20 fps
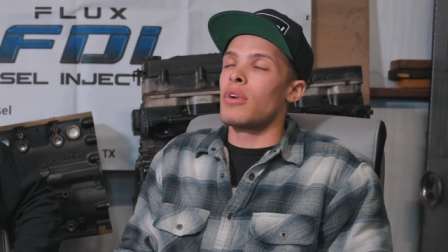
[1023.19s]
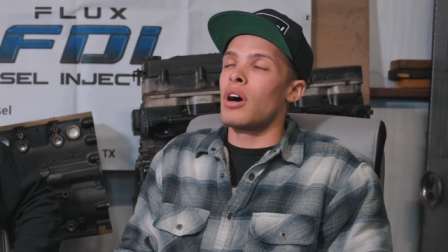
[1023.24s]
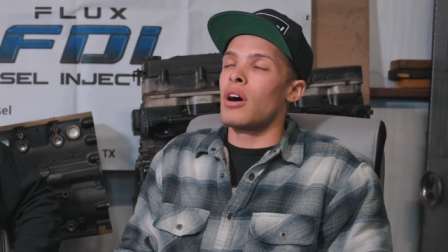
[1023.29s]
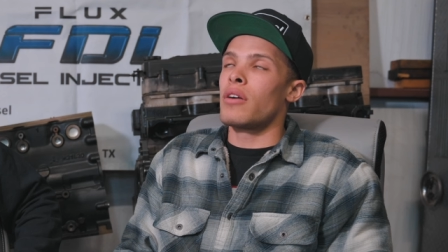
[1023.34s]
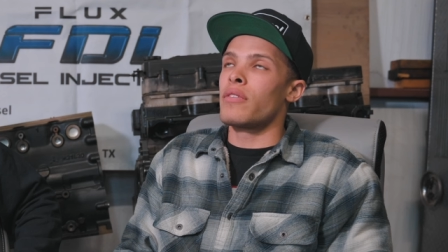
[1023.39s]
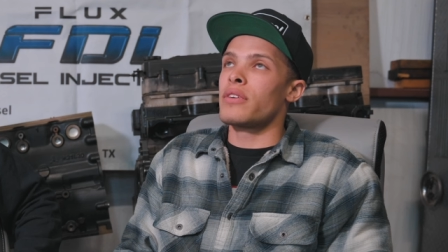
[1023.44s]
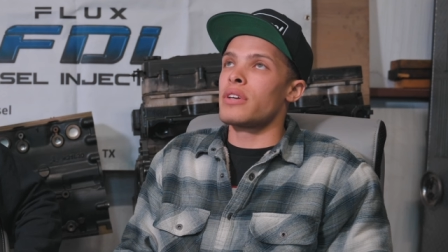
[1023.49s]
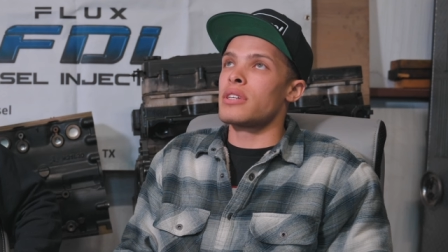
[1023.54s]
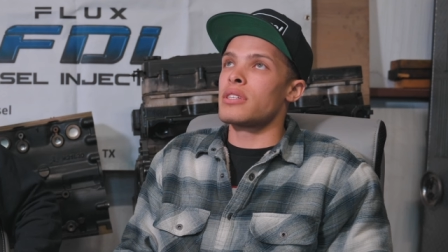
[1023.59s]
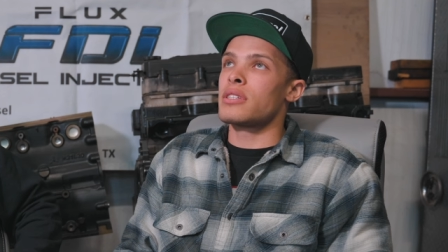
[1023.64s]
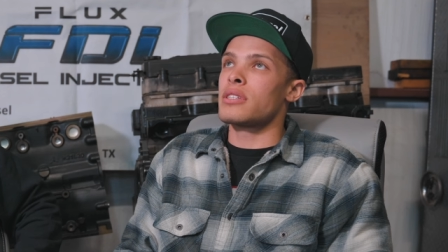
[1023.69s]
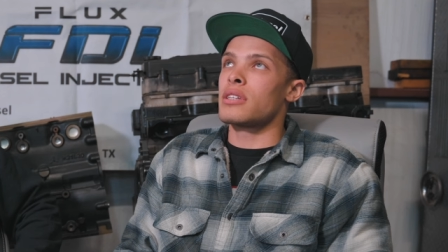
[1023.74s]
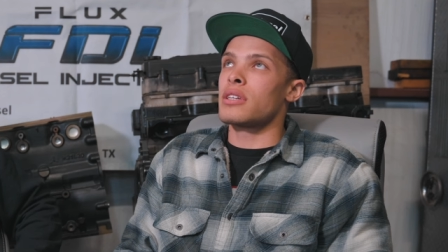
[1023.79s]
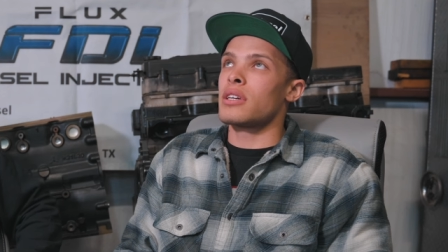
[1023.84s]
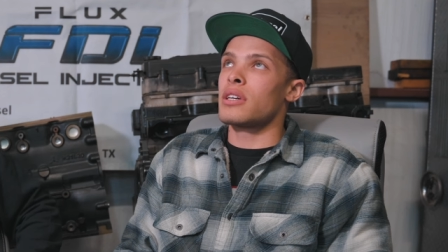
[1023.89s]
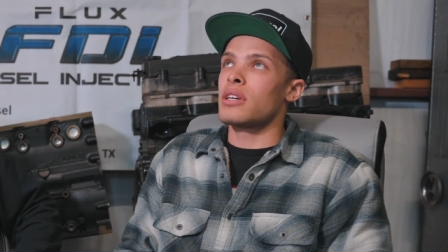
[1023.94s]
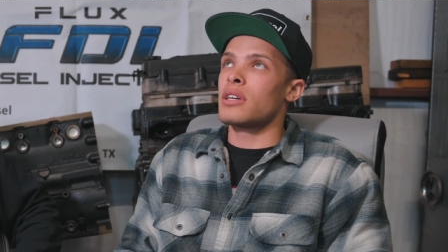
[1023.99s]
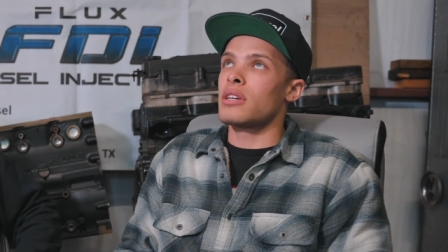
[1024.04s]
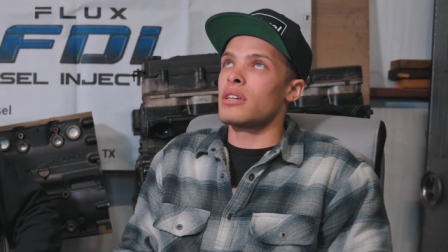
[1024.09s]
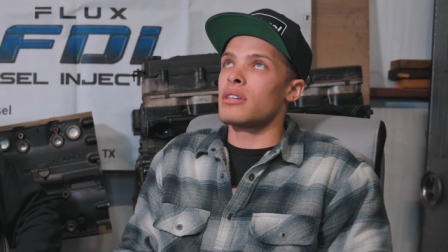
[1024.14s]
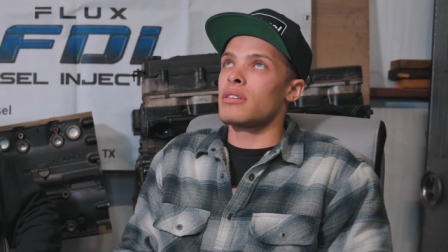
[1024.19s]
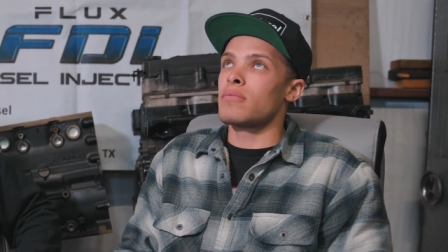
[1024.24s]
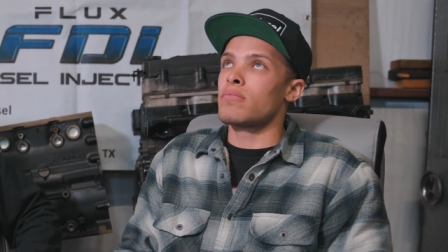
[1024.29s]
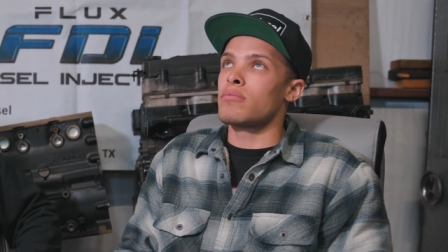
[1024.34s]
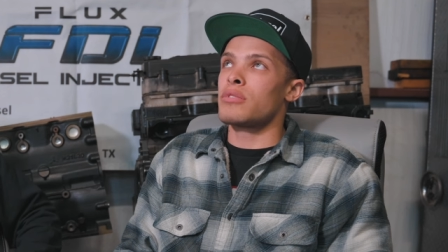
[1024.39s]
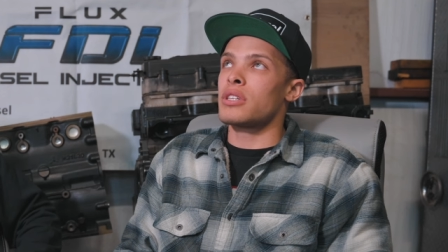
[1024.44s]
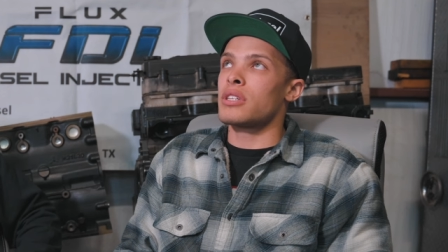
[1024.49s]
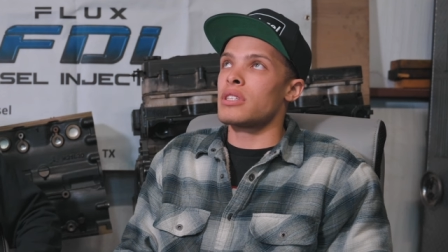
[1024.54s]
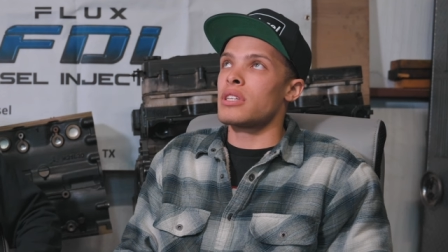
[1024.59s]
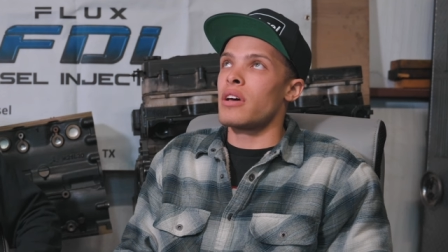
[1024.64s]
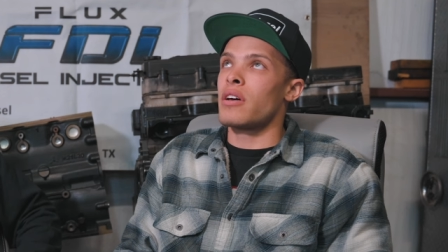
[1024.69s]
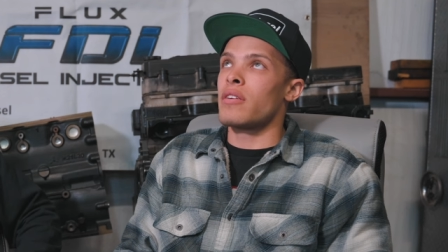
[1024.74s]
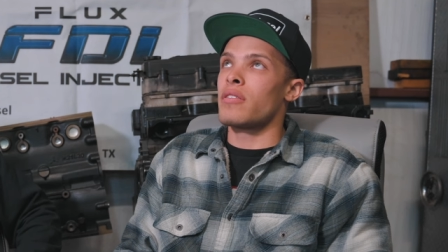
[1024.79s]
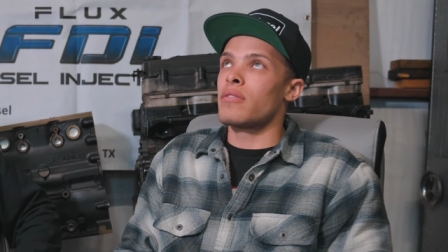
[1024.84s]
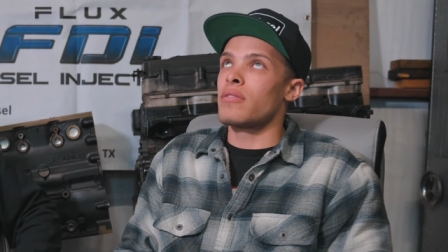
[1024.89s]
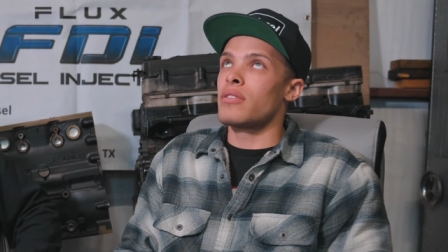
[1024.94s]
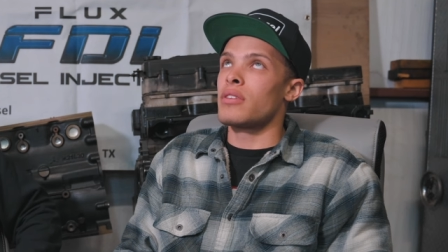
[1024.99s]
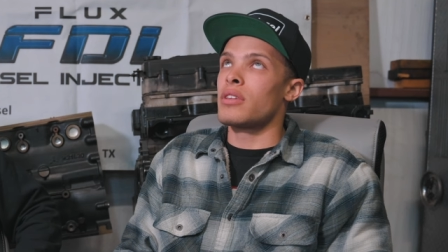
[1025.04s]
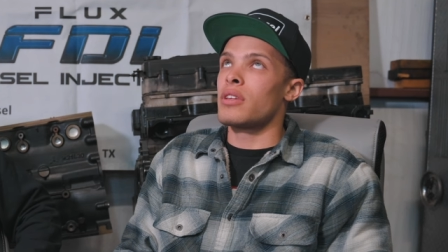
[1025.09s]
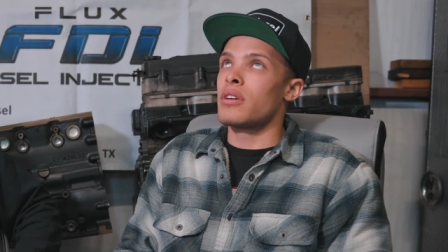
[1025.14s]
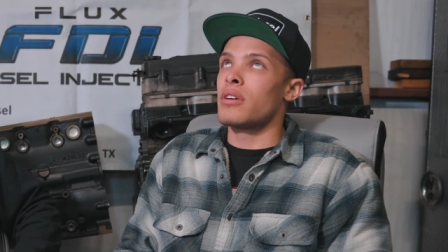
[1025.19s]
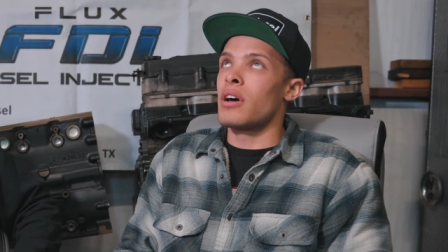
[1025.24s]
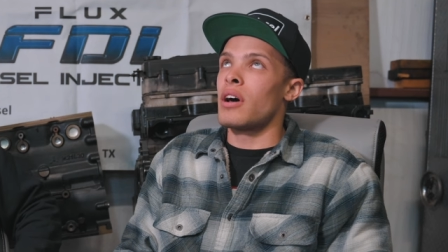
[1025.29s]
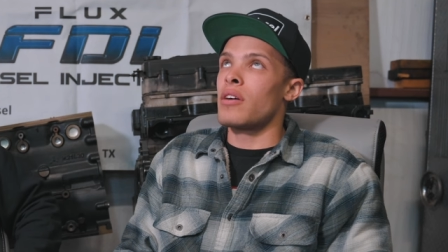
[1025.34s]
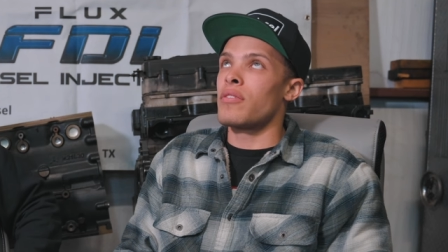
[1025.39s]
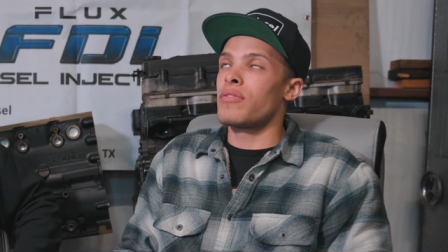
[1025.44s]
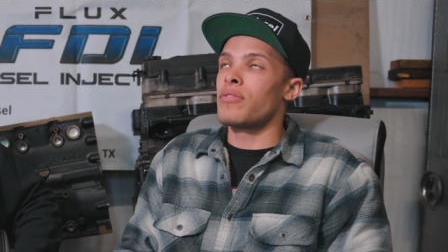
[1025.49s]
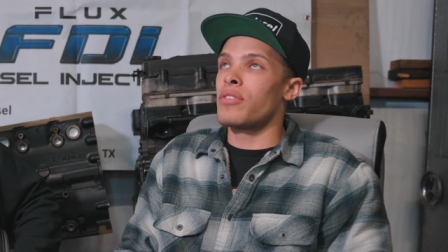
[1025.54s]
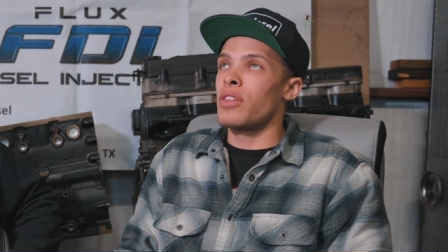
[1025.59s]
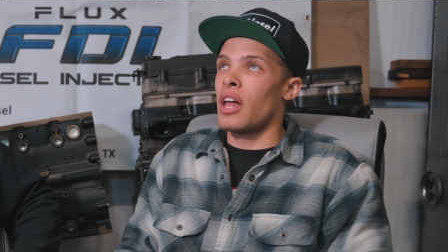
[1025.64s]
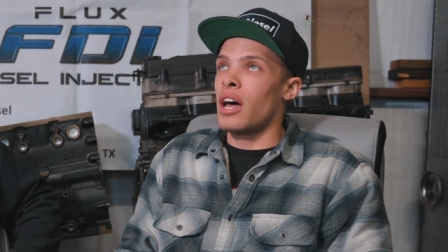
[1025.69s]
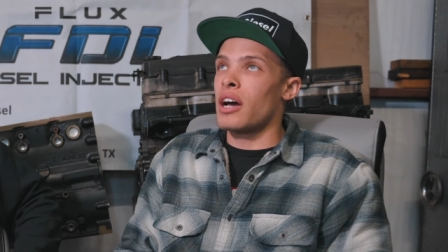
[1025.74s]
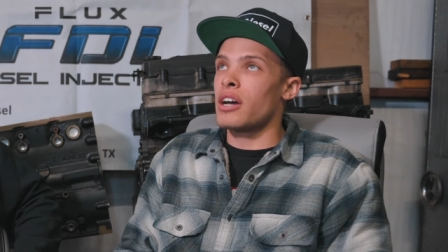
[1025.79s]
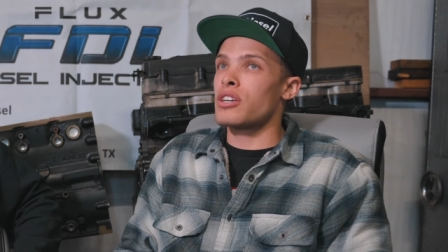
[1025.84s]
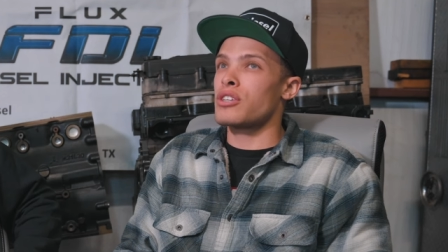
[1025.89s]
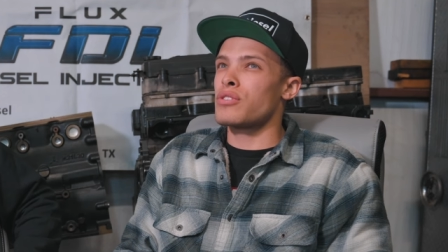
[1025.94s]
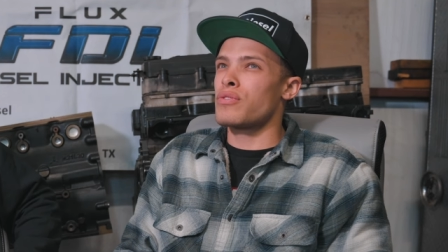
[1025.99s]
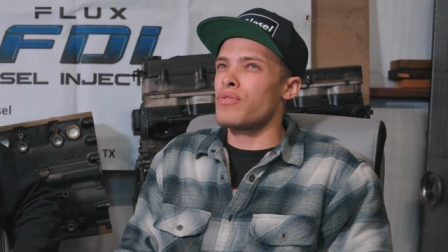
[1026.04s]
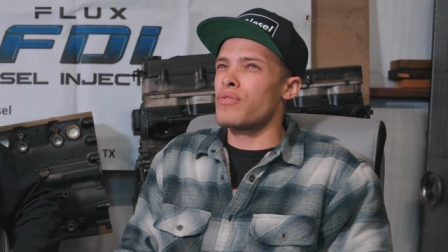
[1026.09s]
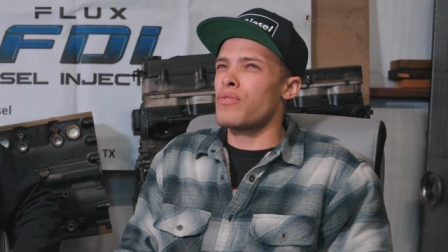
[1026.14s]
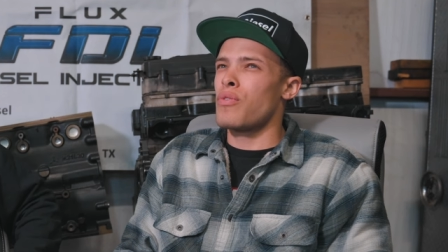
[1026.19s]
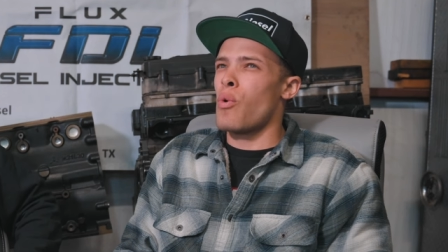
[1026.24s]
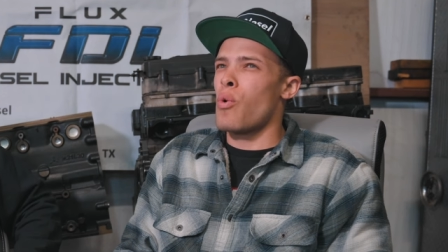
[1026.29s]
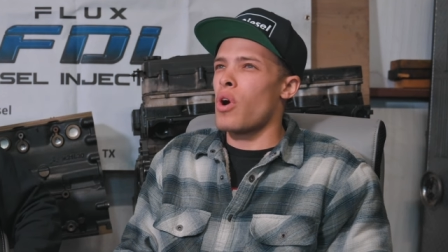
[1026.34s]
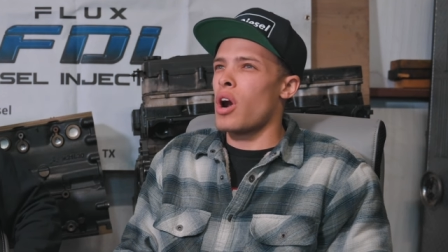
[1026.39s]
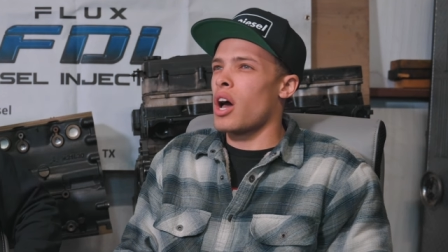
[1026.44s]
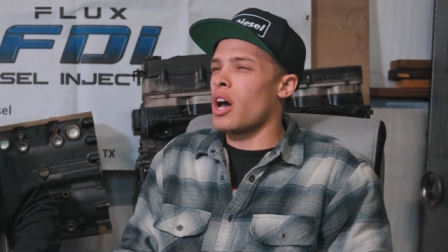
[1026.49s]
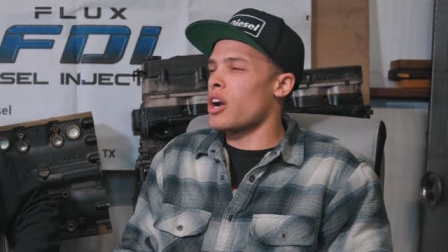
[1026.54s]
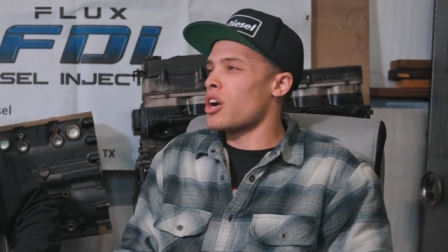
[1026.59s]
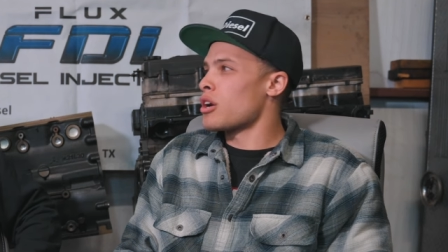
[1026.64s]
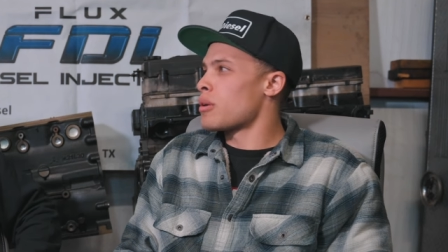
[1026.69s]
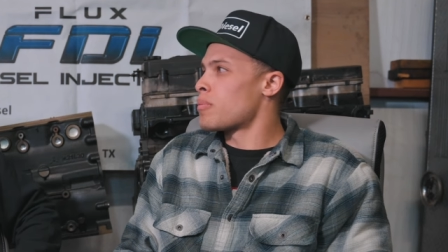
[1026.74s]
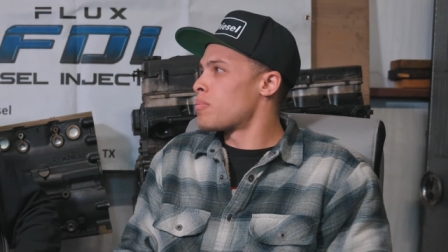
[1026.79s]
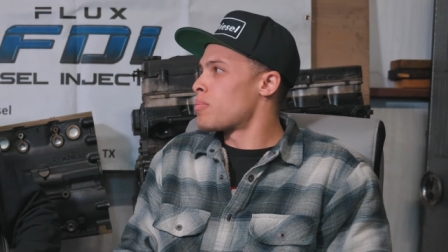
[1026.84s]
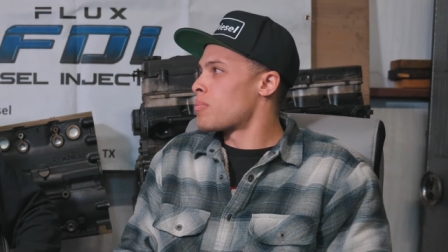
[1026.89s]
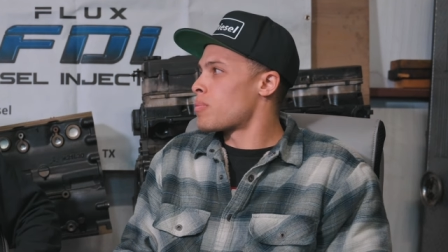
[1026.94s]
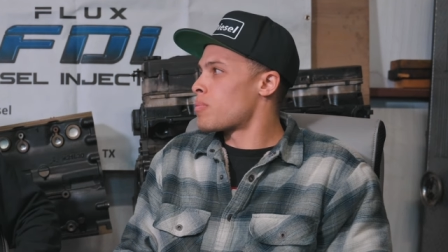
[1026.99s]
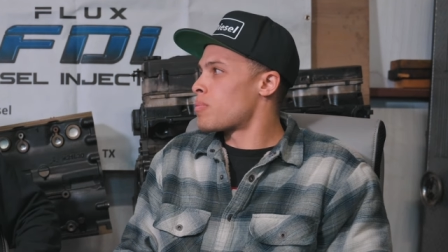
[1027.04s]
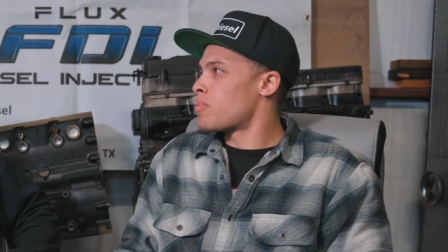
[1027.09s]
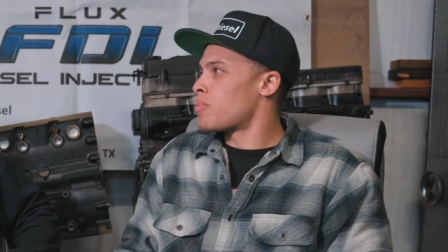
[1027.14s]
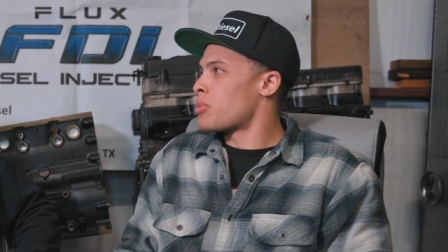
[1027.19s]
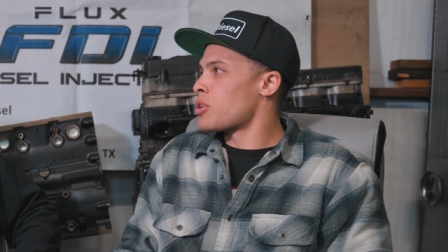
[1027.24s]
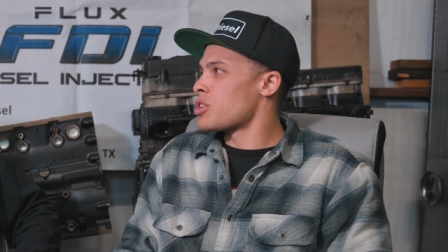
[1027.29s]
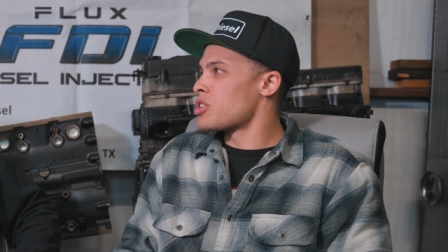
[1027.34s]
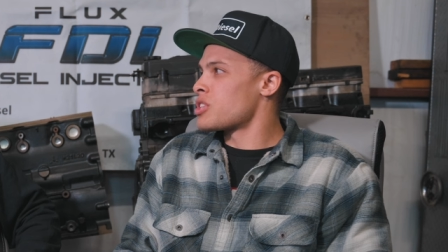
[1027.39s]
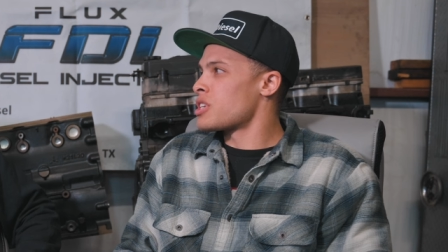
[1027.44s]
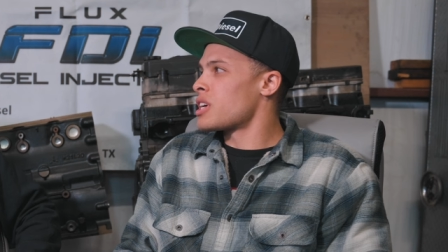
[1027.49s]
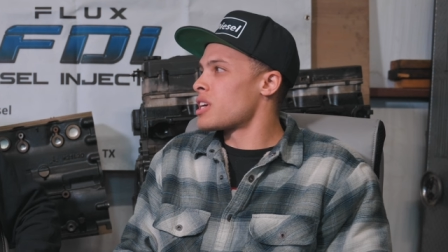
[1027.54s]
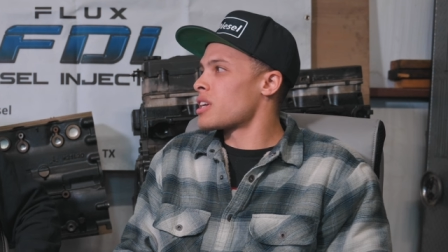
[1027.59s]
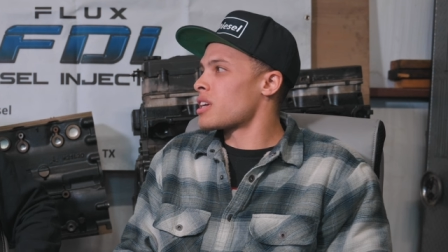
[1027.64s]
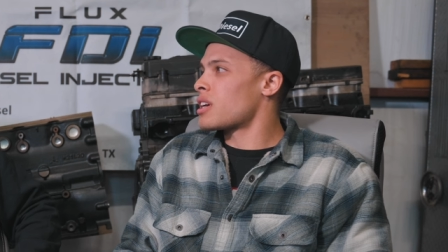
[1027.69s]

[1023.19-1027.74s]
Obviously, six seven uh, flux 400 percent?